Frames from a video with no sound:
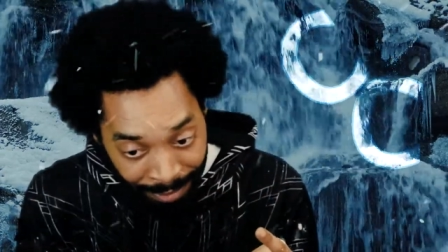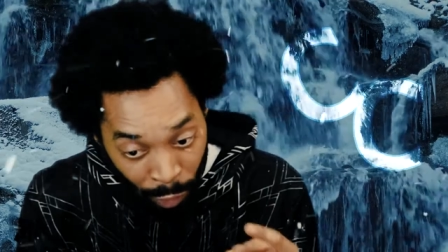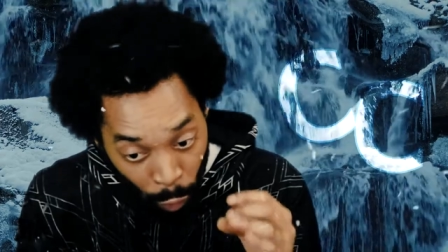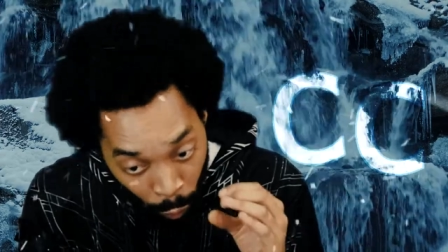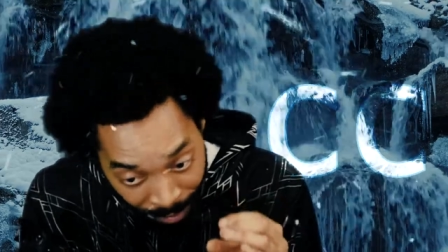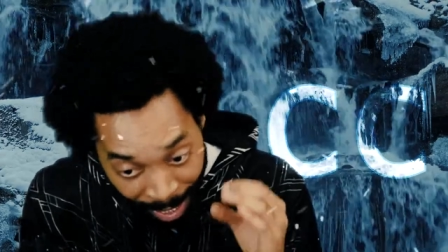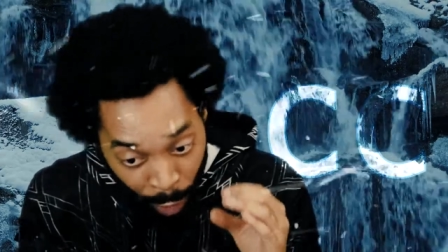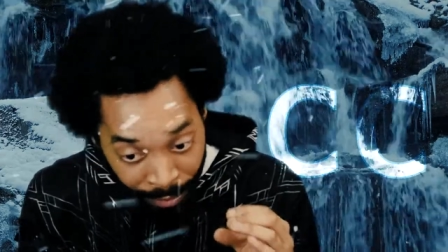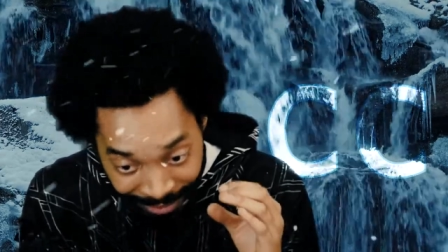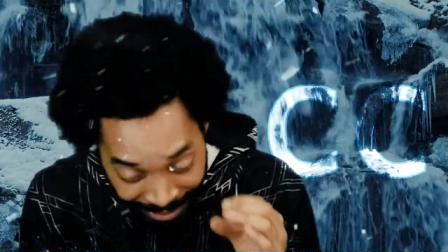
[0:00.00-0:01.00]
two
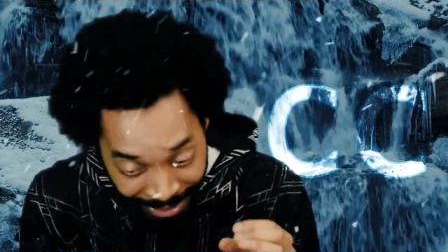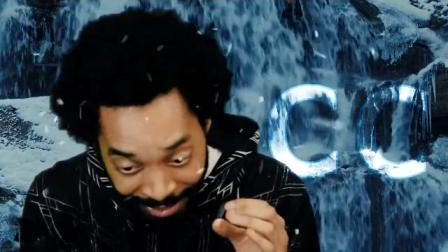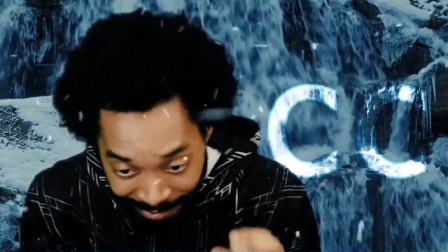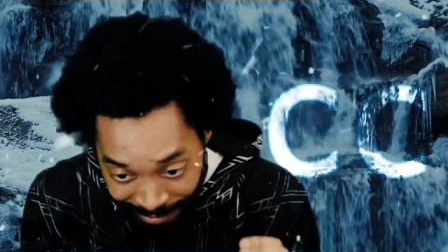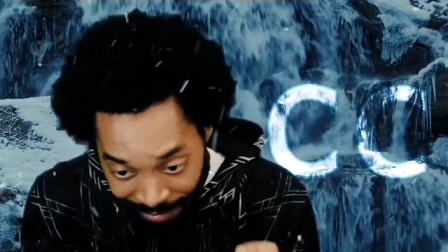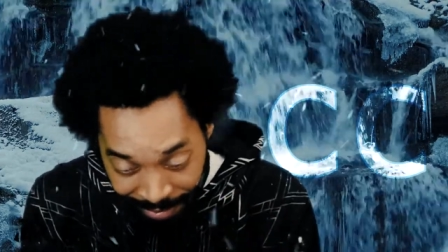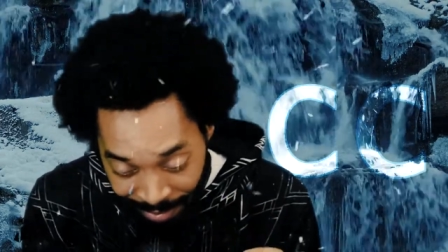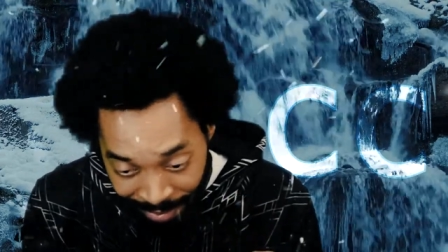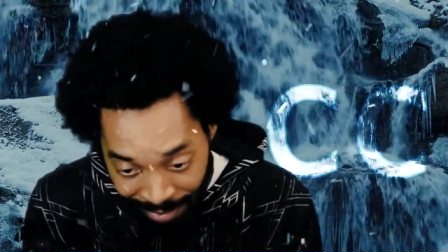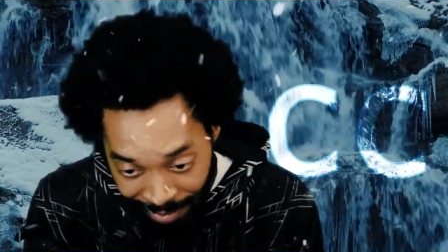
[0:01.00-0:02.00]
letter C's,
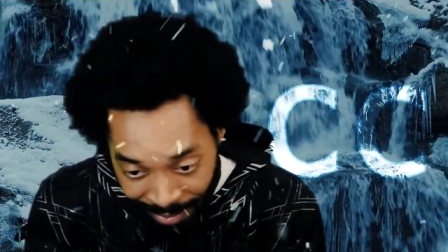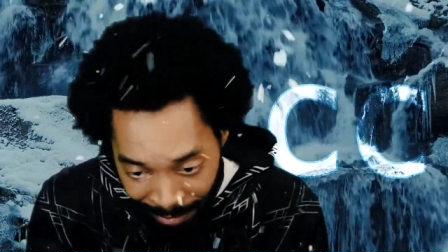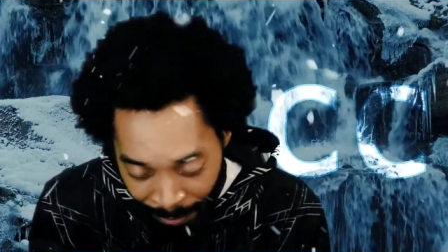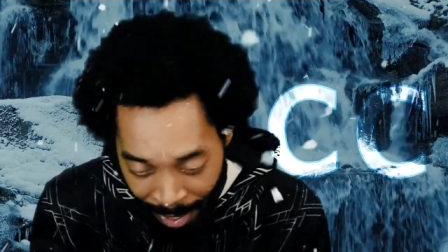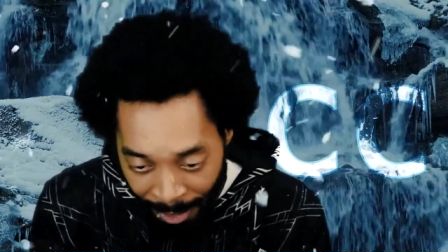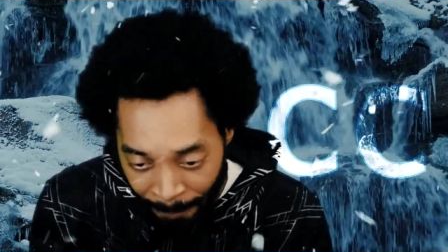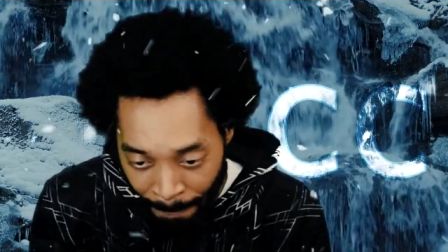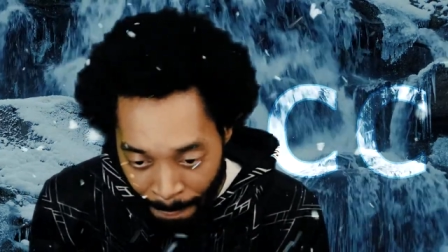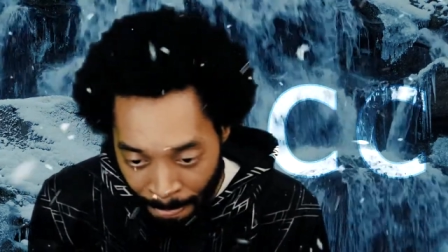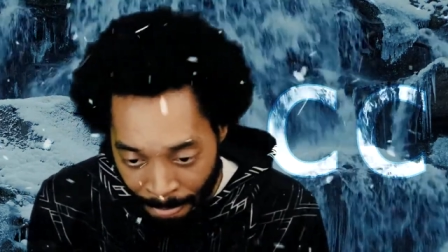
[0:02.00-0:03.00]

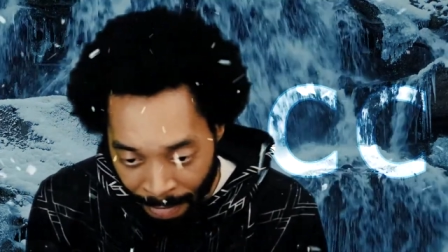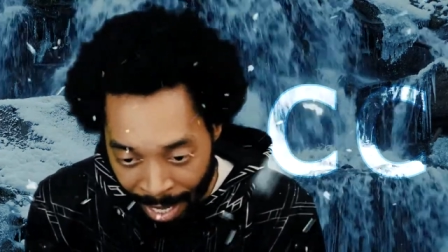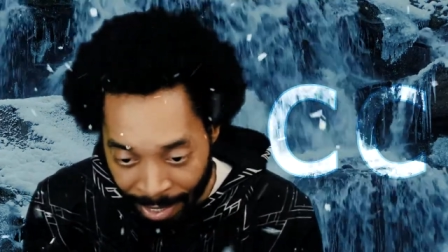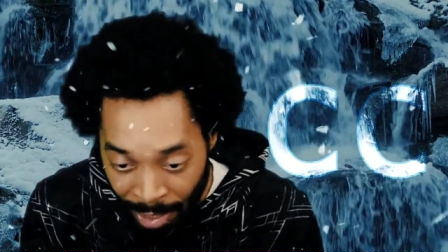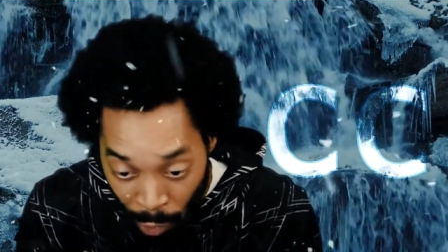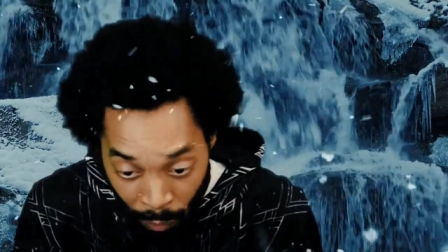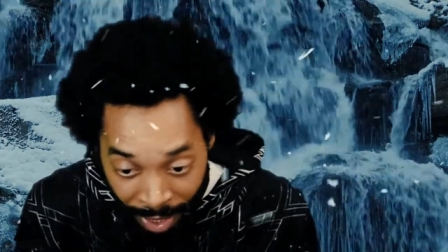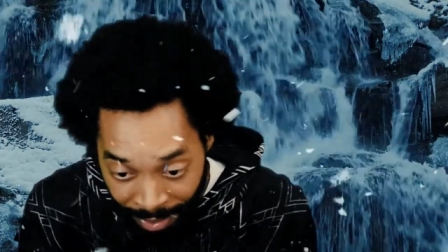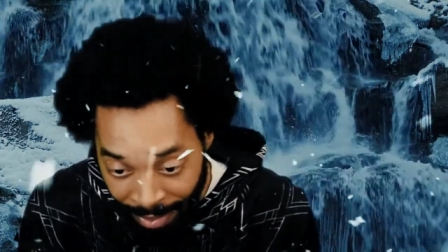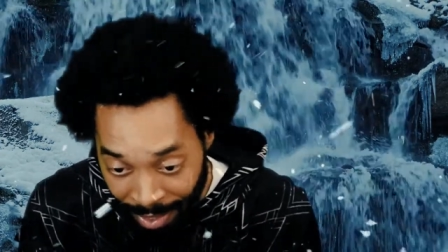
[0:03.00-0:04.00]
right? And then you
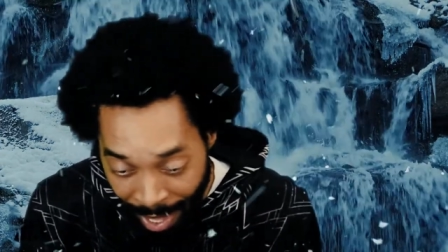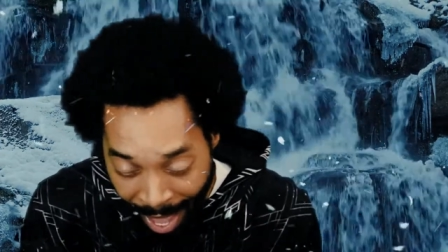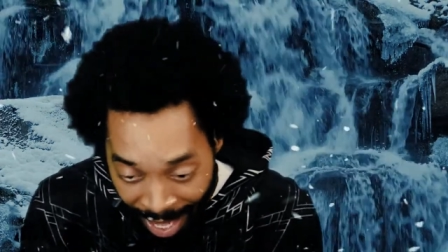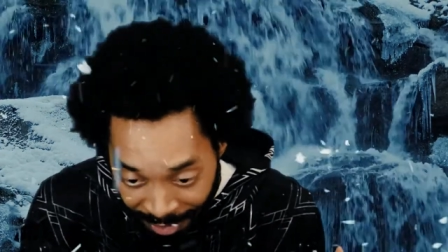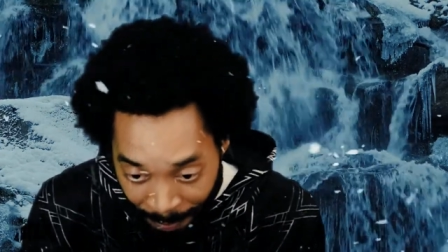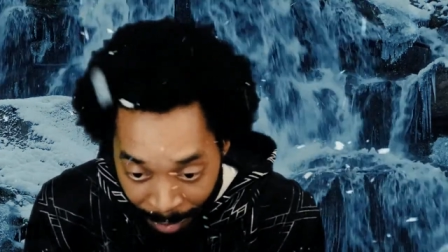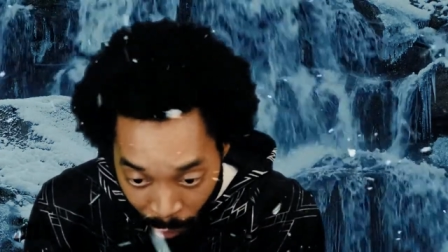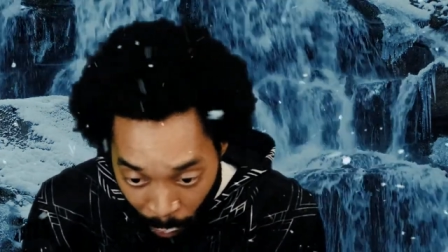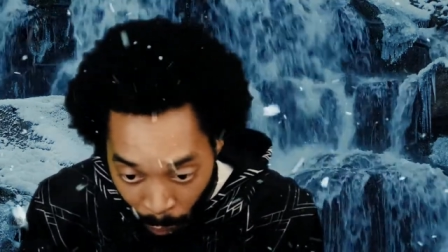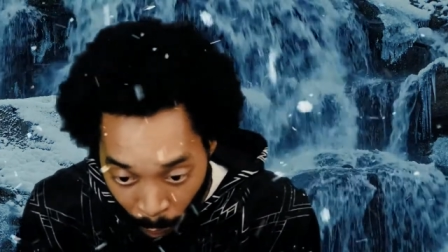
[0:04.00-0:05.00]
get the
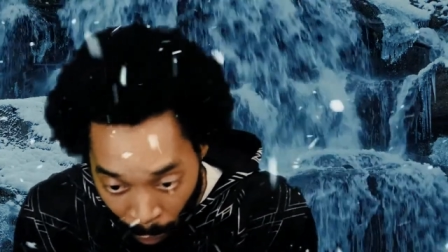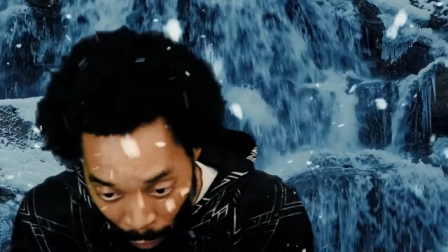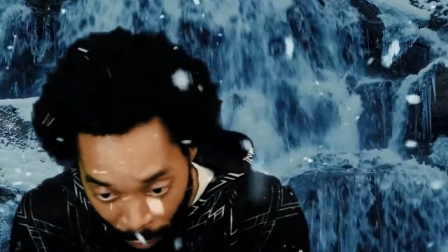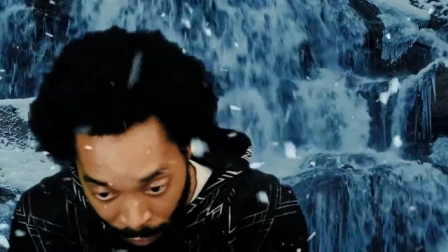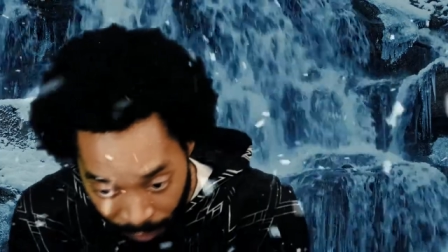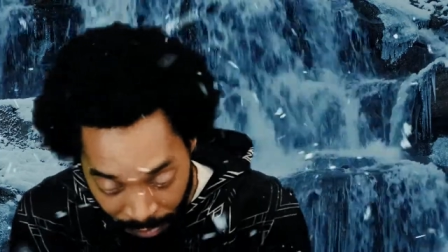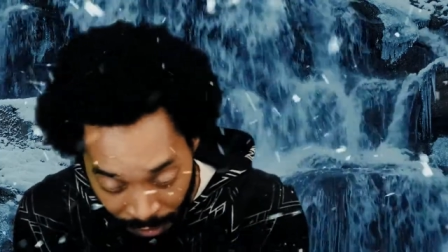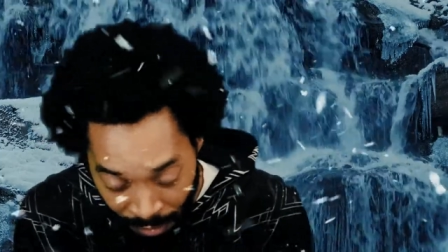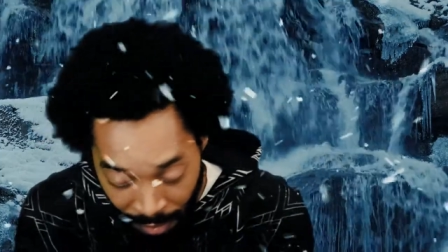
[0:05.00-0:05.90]
aspect or the words